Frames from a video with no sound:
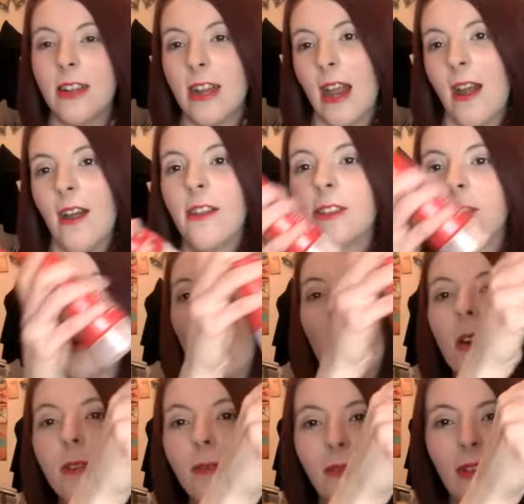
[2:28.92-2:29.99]
yeah, so
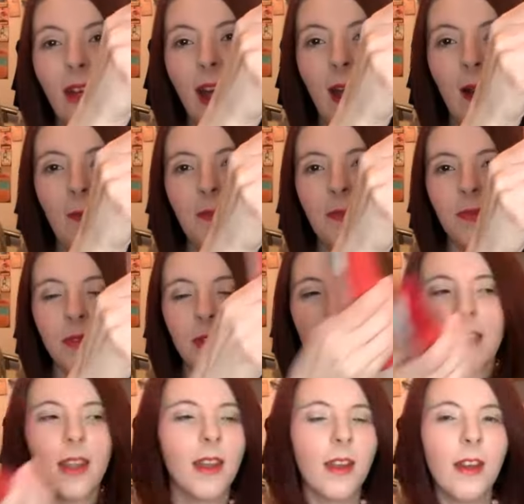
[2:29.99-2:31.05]
one of them
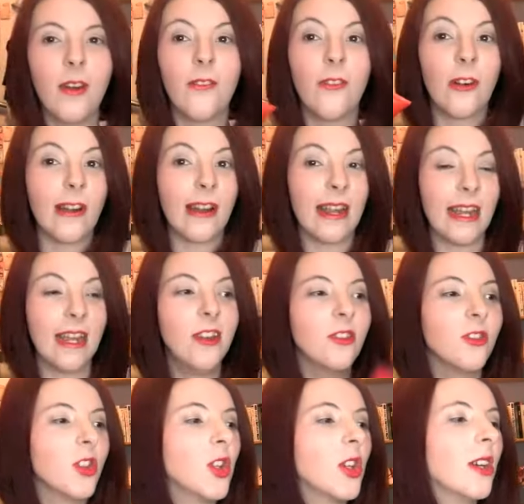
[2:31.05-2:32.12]
for
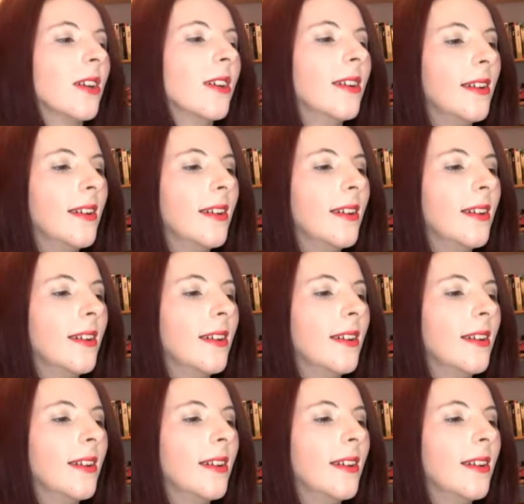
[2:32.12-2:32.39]
each,